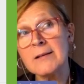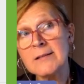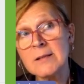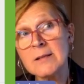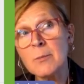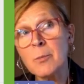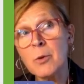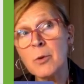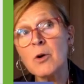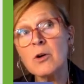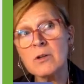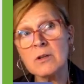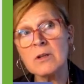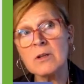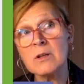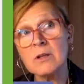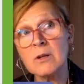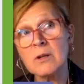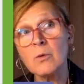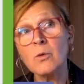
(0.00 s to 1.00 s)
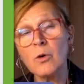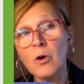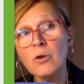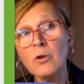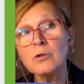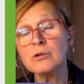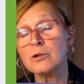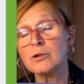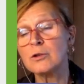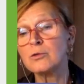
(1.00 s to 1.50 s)
it's important
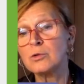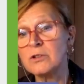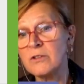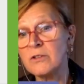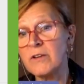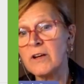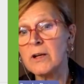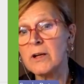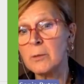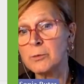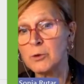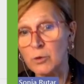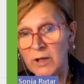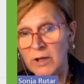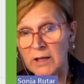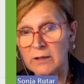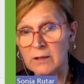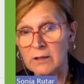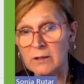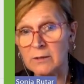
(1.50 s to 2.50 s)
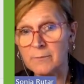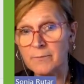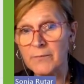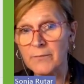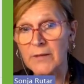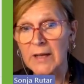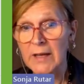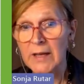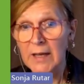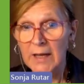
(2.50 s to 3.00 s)
also to develop together.
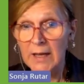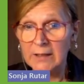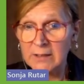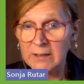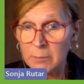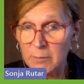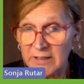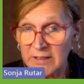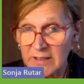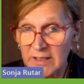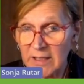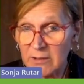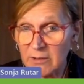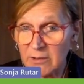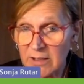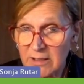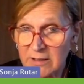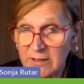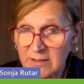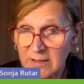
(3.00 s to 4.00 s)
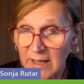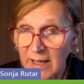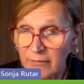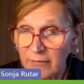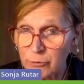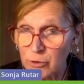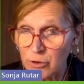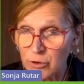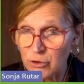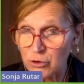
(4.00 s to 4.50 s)
The materials
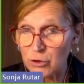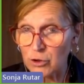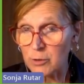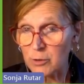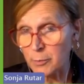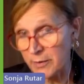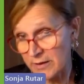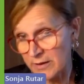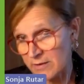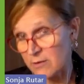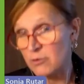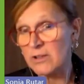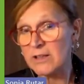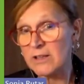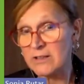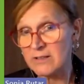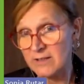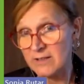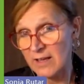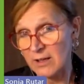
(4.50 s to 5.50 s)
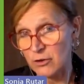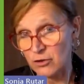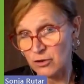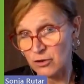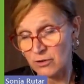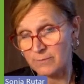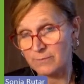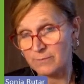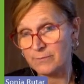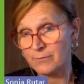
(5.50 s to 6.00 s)
have to ensure
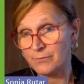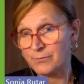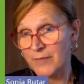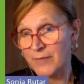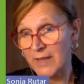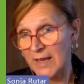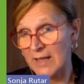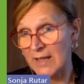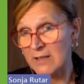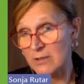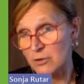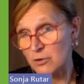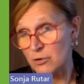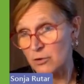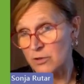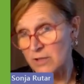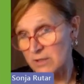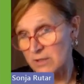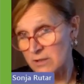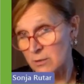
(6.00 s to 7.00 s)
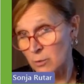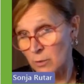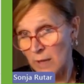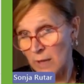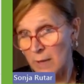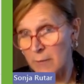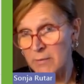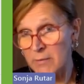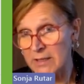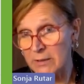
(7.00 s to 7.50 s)
personalization and students,
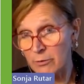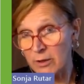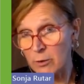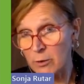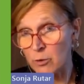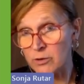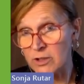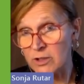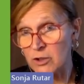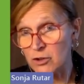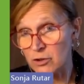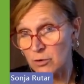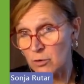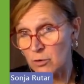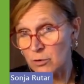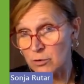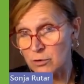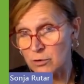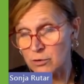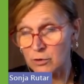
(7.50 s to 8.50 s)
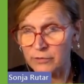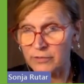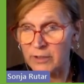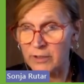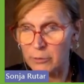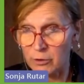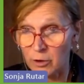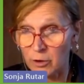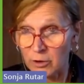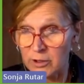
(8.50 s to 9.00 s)
the recognition also of
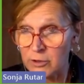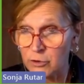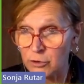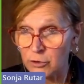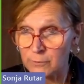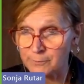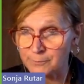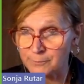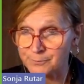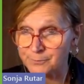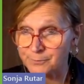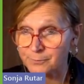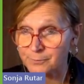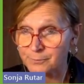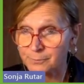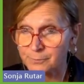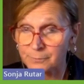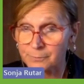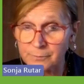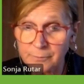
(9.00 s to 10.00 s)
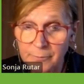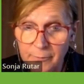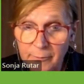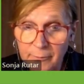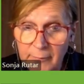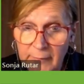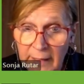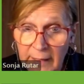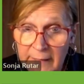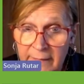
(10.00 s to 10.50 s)
their knowledge,
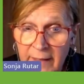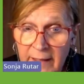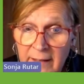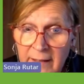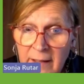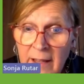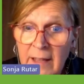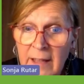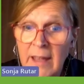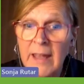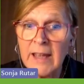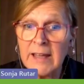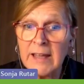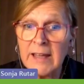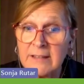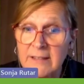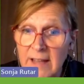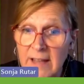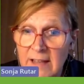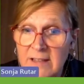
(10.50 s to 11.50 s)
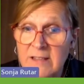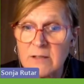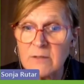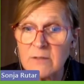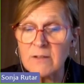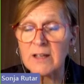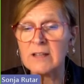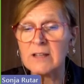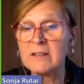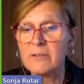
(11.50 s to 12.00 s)
and then
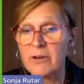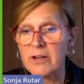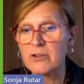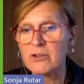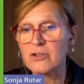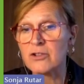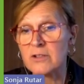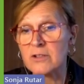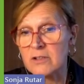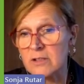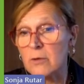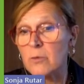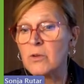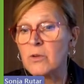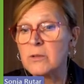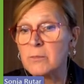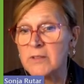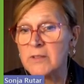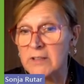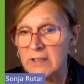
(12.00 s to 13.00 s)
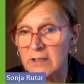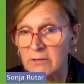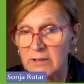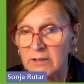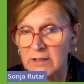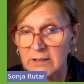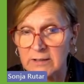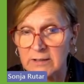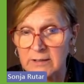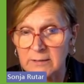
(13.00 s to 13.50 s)
intensive interactions with
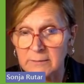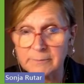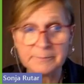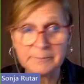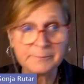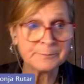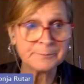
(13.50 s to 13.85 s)
materials.